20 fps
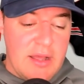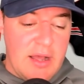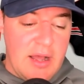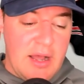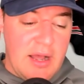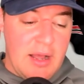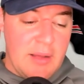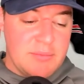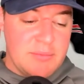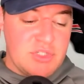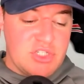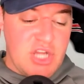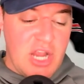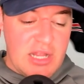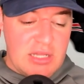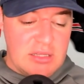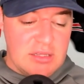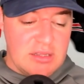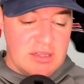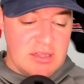
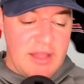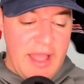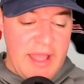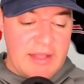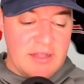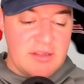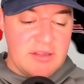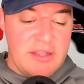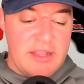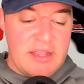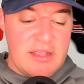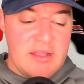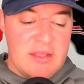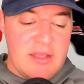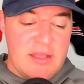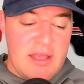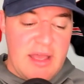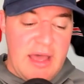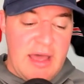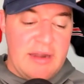Jaden Langley
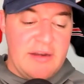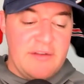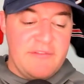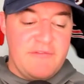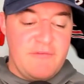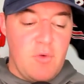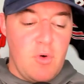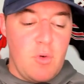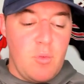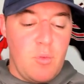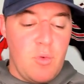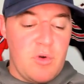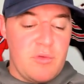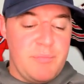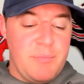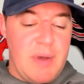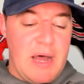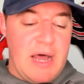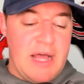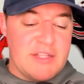out of Fort
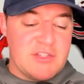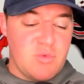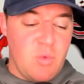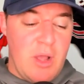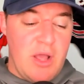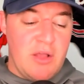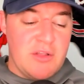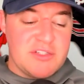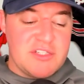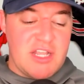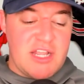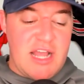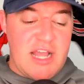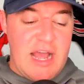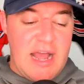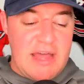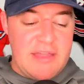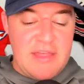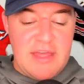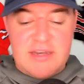Worth Boswell is a
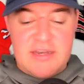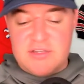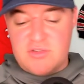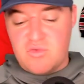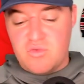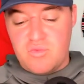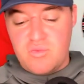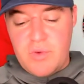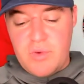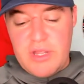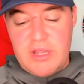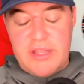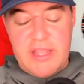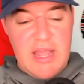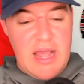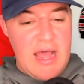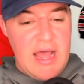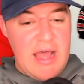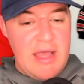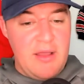guy that is really
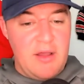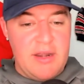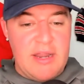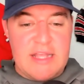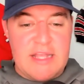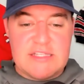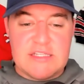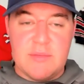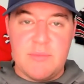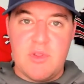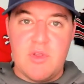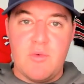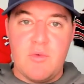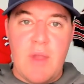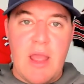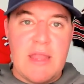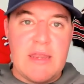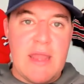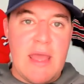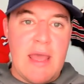high on SMU
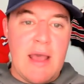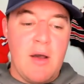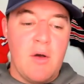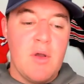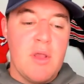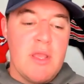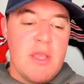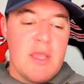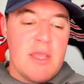right now.